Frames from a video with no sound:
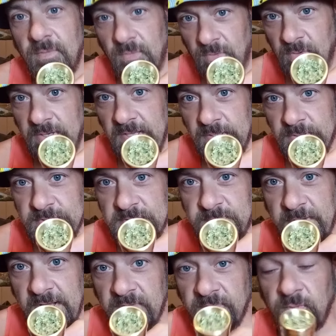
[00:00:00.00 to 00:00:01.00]
Oh yeah, and she's
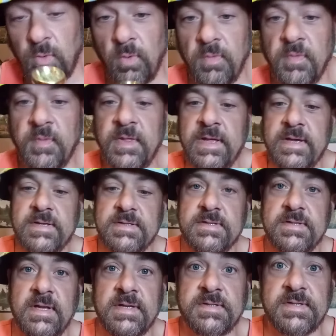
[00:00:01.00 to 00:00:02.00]
packed full.
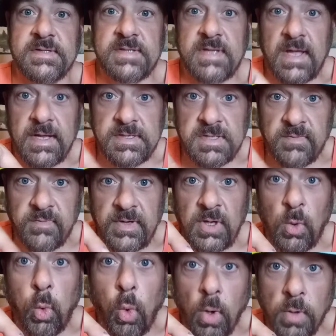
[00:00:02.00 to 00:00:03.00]
This is the size of a
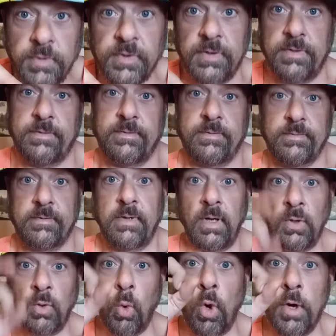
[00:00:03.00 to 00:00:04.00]
quarter.
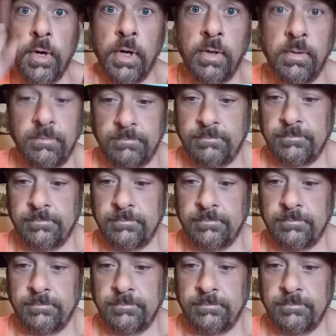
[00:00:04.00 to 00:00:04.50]
A quarter!